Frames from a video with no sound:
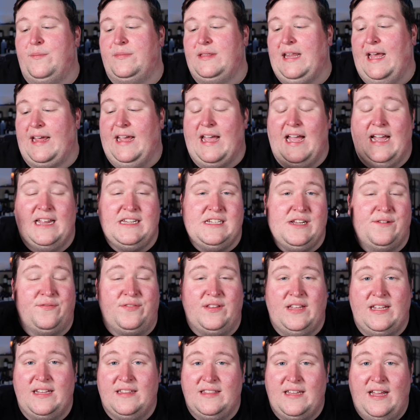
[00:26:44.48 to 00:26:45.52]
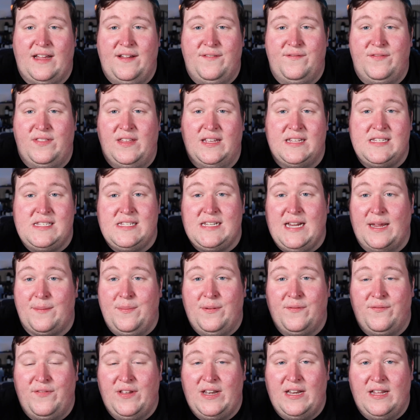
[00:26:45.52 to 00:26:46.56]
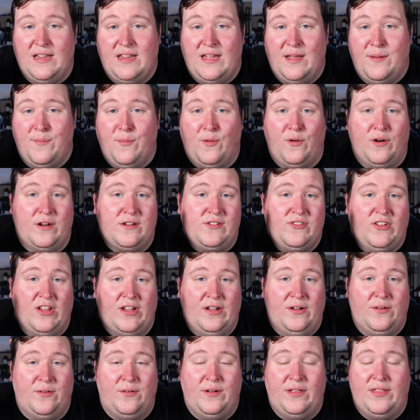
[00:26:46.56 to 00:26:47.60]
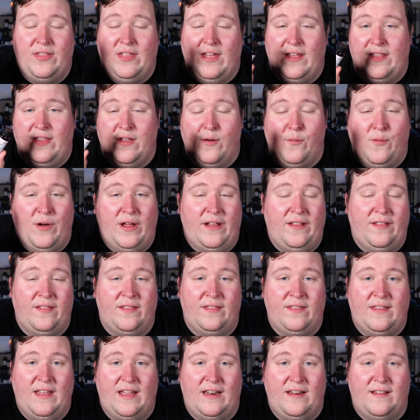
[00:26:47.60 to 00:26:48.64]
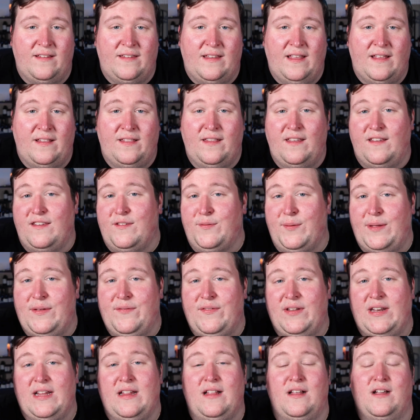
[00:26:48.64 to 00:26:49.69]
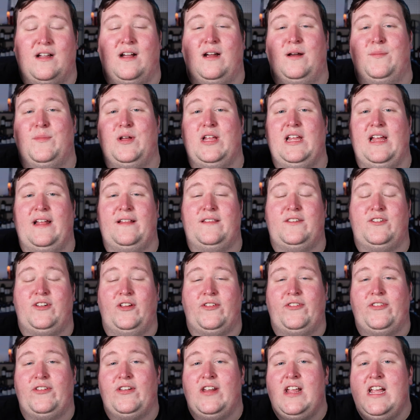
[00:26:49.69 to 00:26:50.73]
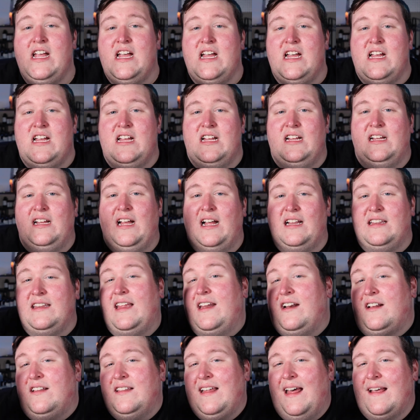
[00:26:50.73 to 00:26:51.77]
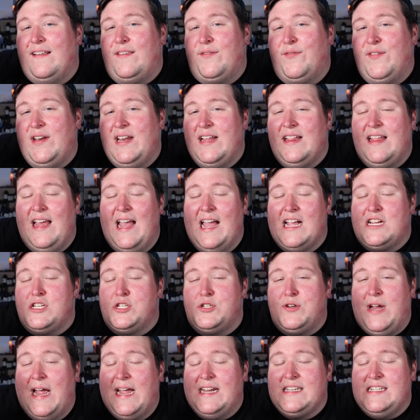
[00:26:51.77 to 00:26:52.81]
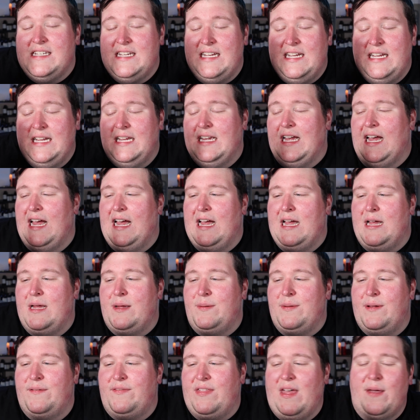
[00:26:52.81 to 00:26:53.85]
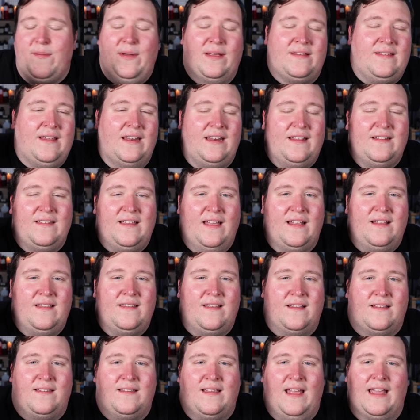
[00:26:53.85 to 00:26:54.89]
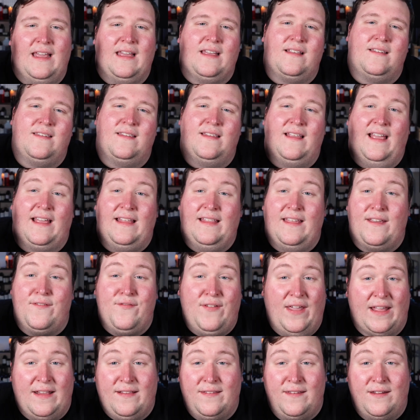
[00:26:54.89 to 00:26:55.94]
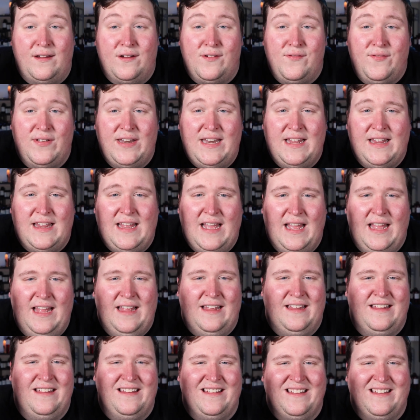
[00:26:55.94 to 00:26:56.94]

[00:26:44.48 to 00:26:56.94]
Like I definitely love this type of vanilla more so than the one that is in the Sweet Vanilla Caramel. It's just a little less vanilla extracty, if that makes any sense. It's like slightly fancier vanilla.